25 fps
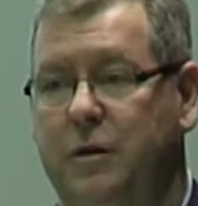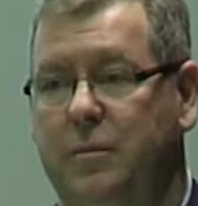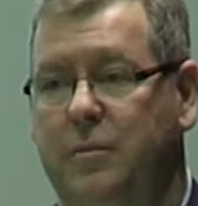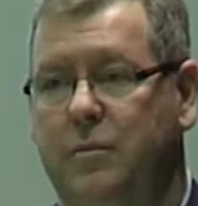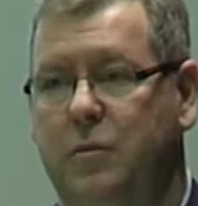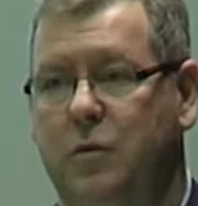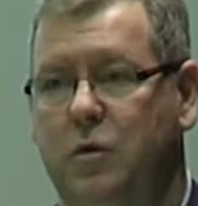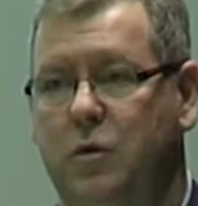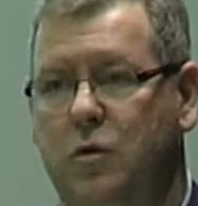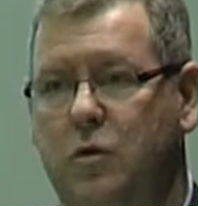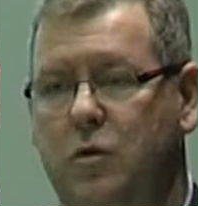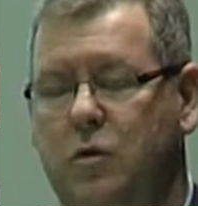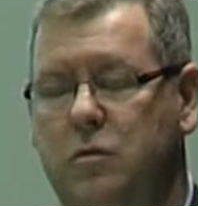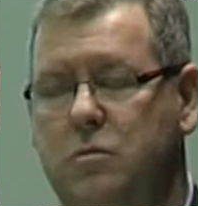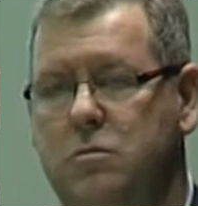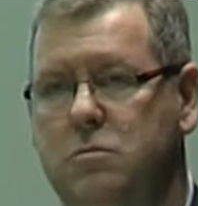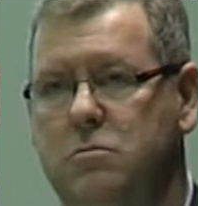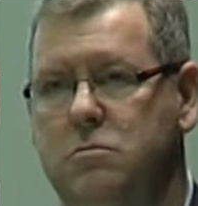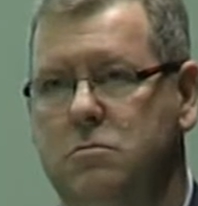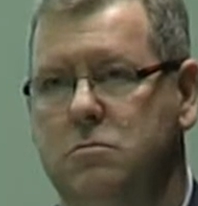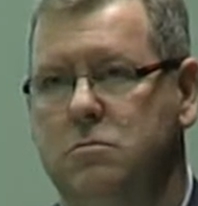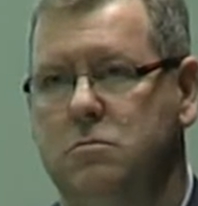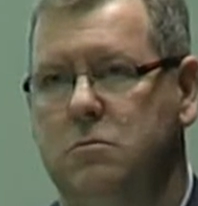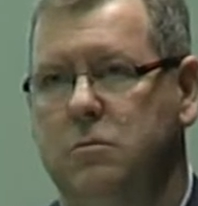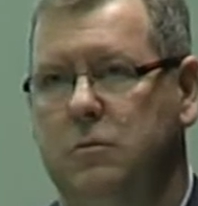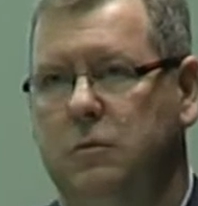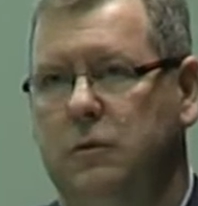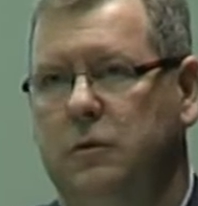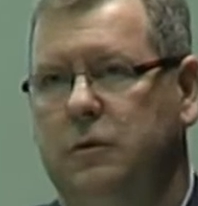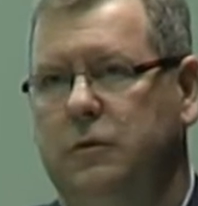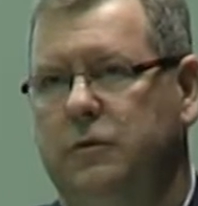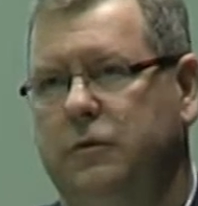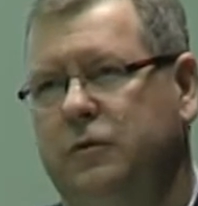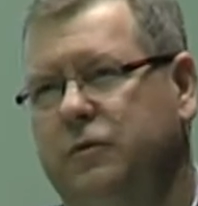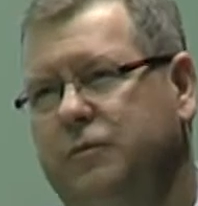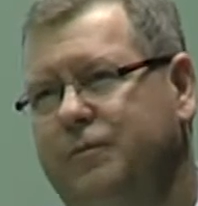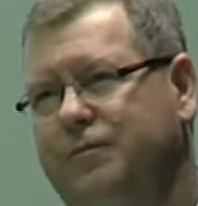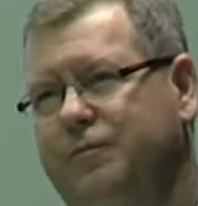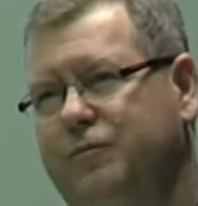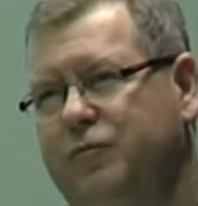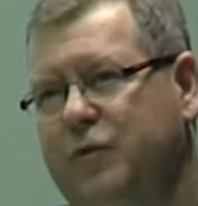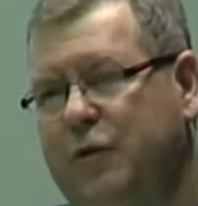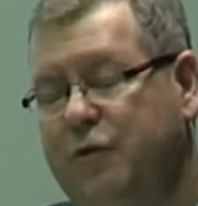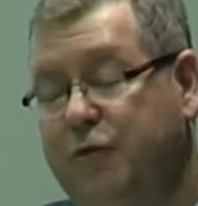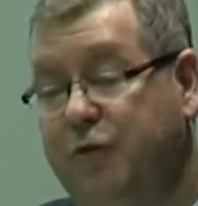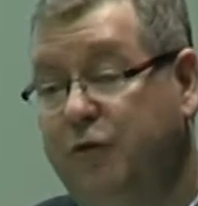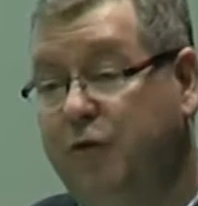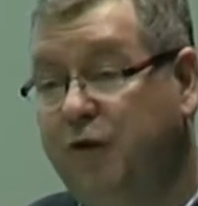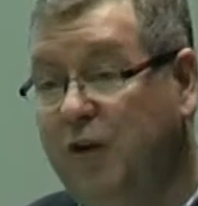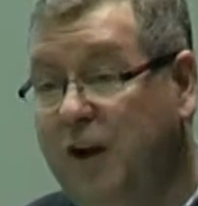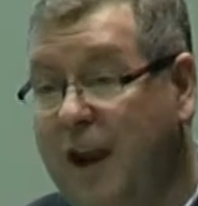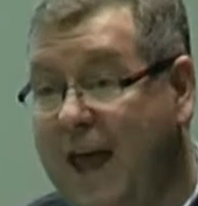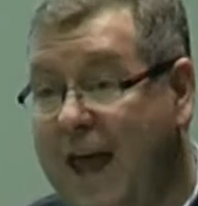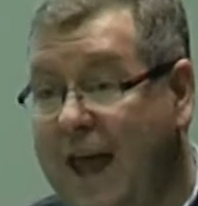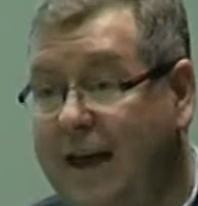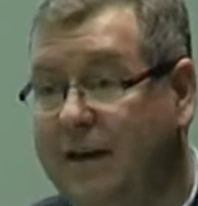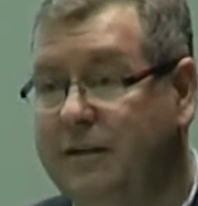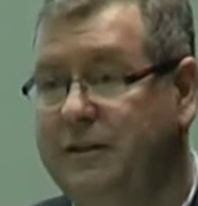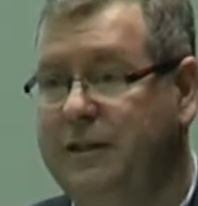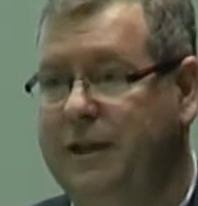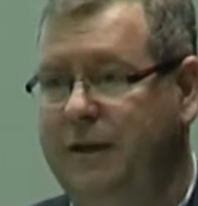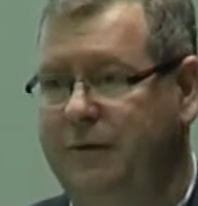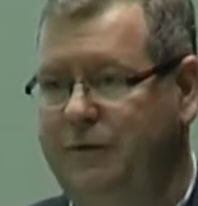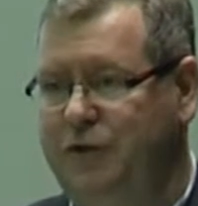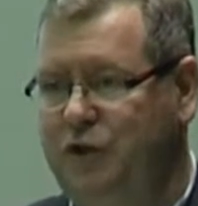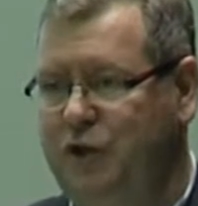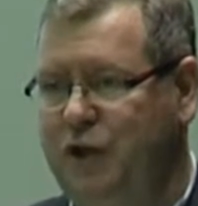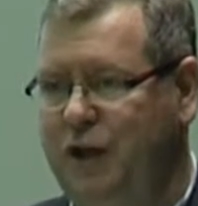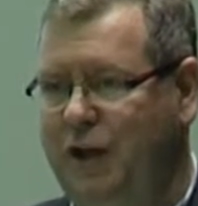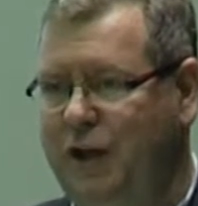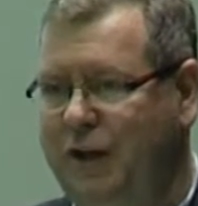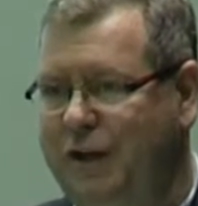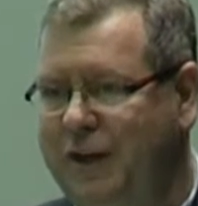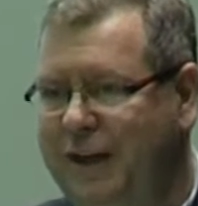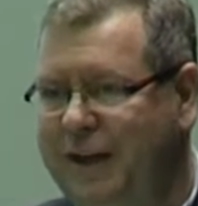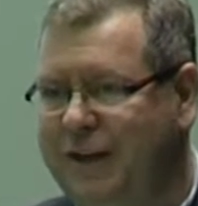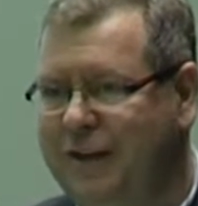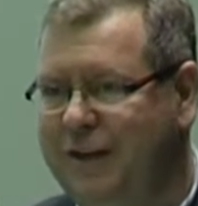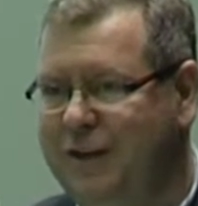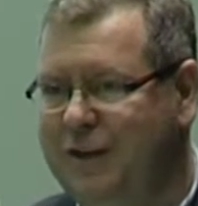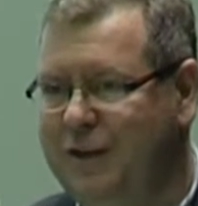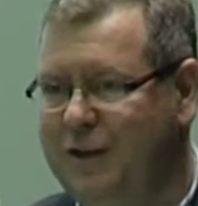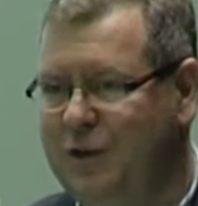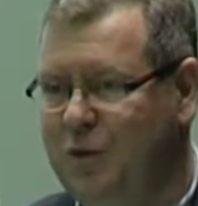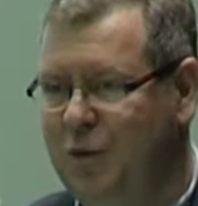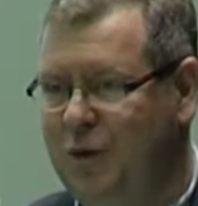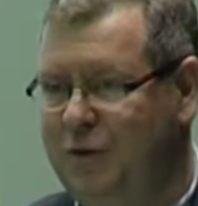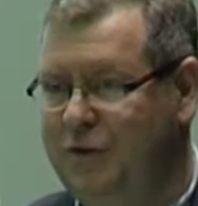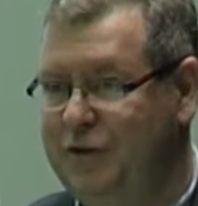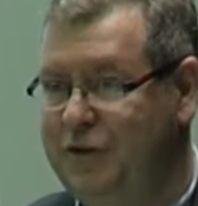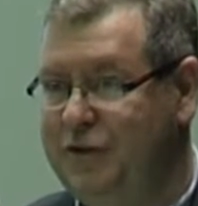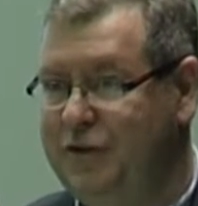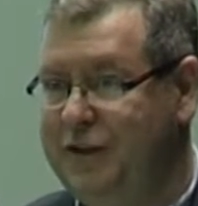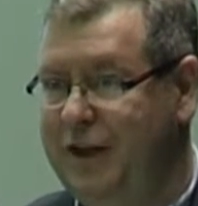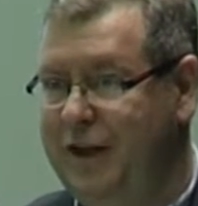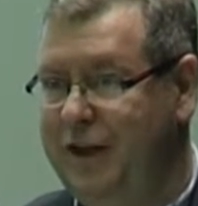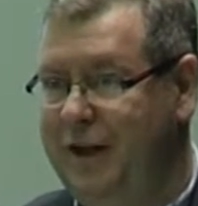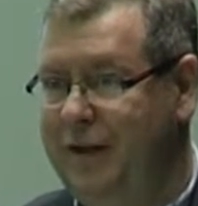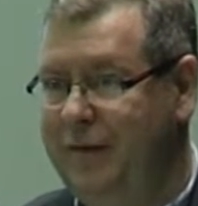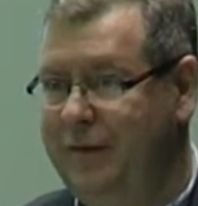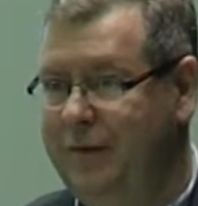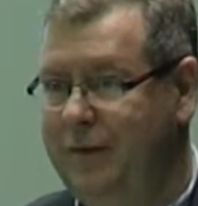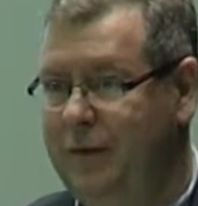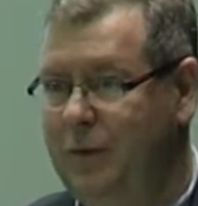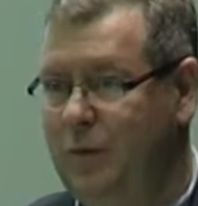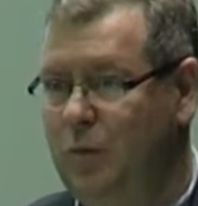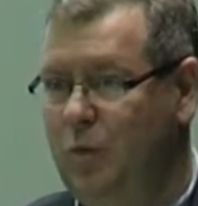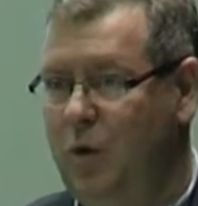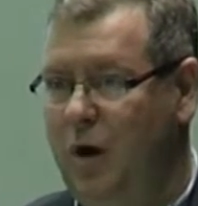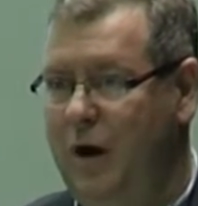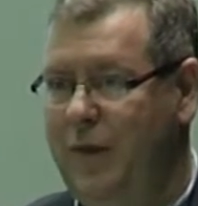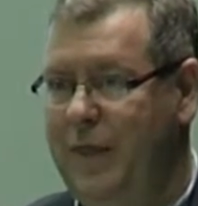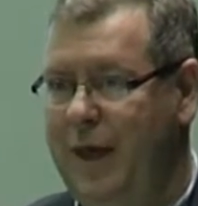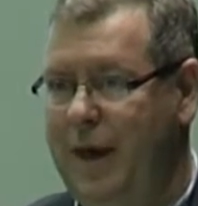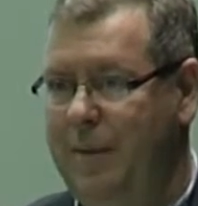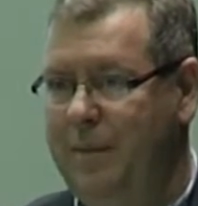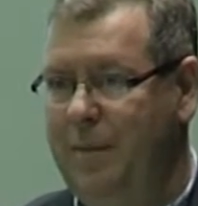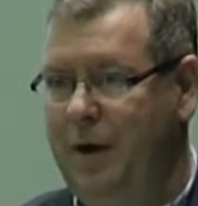more reflective journey to understand why that